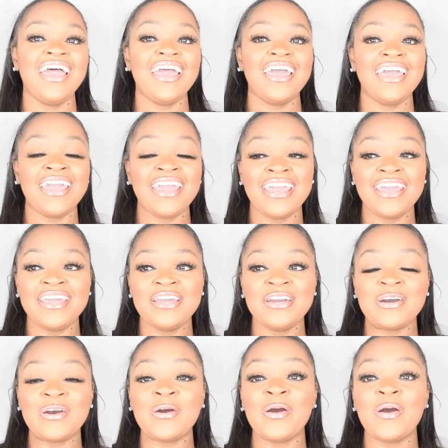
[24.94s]
Hey
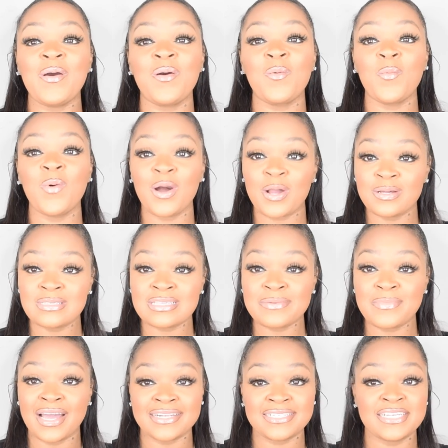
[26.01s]
y'all, welcome to
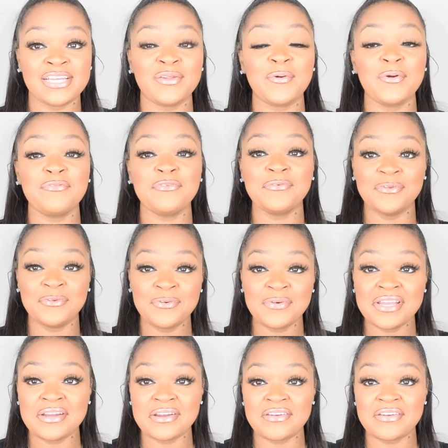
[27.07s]
my channel if you're new here.